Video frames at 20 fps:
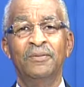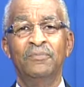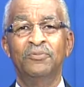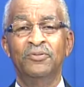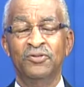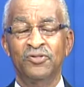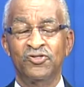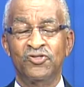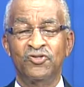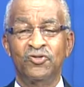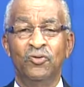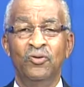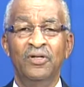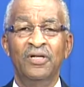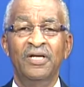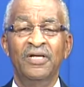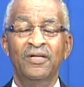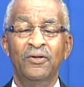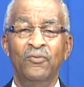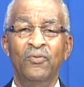and put a store
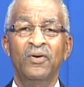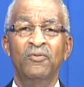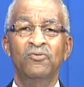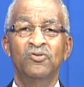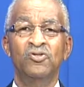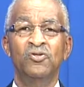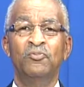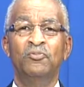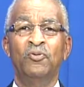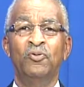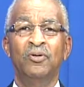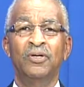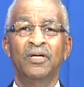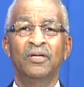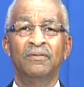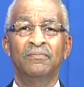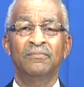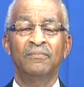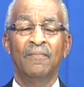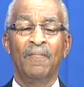there, that we would support it.